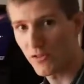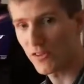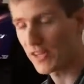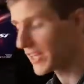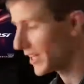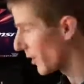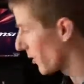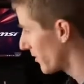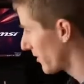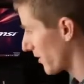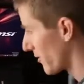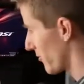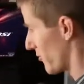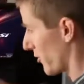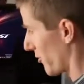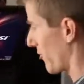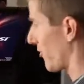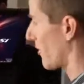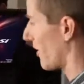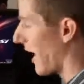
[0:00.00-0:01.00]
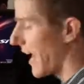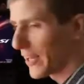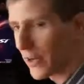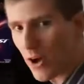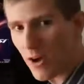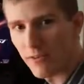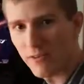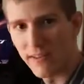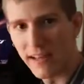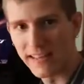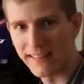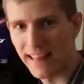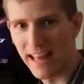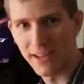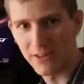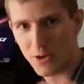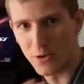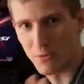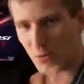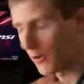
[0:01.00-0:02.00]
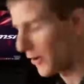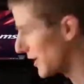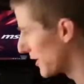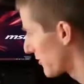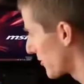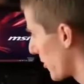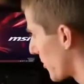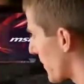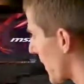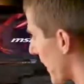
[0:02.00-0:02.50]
the video. It doesn't just slide off like that. Don't worry, it's